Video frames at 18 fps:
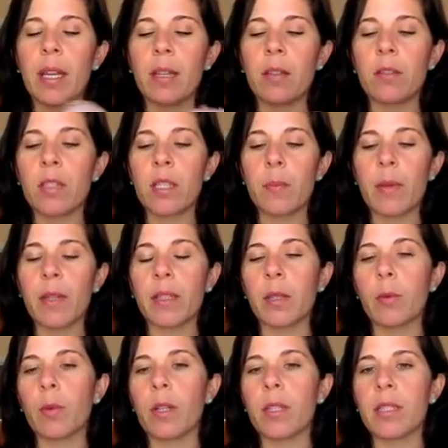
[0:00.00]
And you
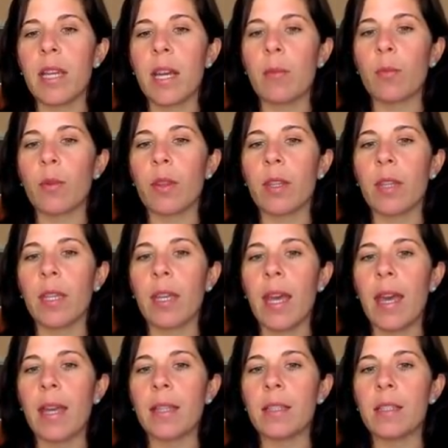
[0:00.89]
typically want to tap with
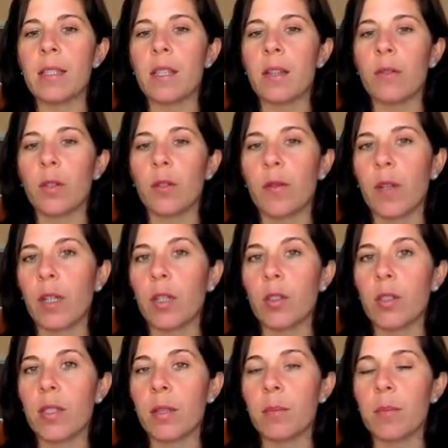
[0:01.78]
the ends of your
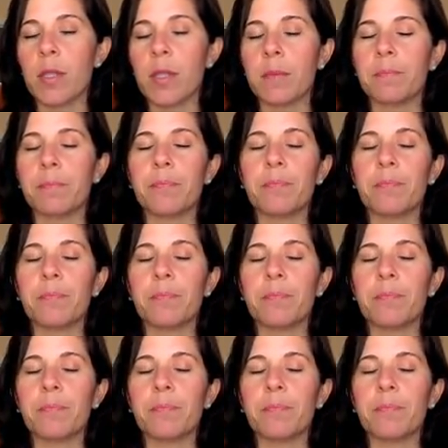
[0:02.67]
fingertips.